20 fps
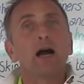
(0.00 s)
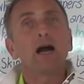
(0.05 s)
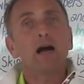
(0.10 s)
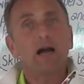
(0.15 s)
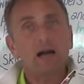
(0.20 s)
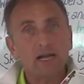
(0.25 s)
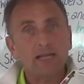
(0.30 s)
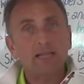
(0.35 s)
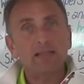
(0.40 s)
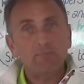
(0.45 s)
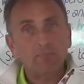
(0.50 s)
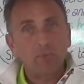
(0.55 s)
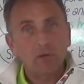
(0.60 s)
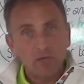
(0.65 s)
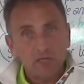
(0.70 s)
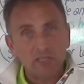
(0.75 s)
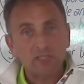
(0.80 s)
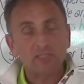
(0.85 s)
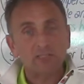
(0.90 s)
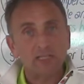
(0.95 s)
I
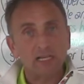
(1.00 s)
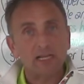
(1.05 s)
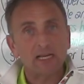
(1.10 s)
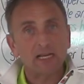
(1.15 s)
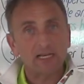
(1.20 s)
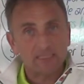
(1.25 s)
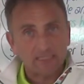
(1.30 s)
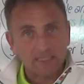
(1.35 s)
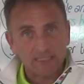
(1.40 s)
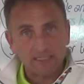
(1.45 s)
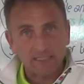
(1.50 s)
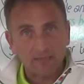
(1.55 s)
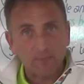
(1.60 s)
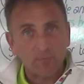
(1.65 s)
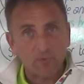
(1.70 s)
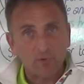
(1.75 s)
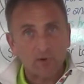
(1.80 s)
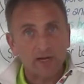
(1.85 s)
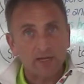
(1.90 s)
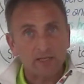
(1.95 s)
personally like to
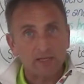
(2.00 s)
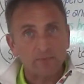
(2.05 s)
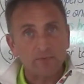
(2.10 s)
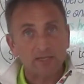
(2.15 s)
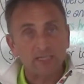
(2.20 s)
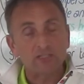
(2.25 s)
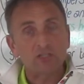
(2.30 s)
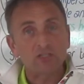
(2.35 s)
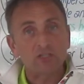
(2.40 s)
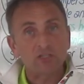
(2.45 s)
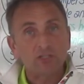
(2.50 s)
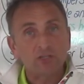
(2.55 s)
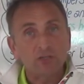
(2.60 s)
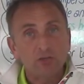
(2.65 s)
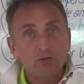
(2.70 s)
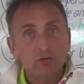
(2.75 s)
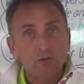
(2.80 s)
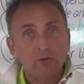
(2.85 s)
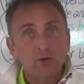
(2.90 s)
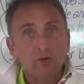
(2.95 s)
separate them into
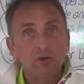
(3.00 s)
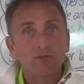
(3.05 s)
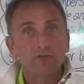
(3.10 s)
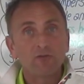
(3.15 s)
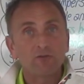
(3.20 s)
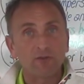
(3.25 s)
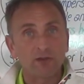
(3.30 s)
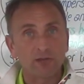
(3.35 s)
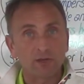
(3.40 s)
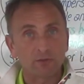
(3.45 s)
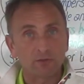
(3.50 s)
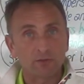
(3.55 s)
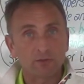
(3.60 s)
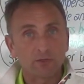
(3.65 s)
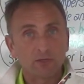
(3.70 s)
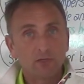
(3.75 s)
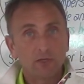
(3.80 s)
two fields: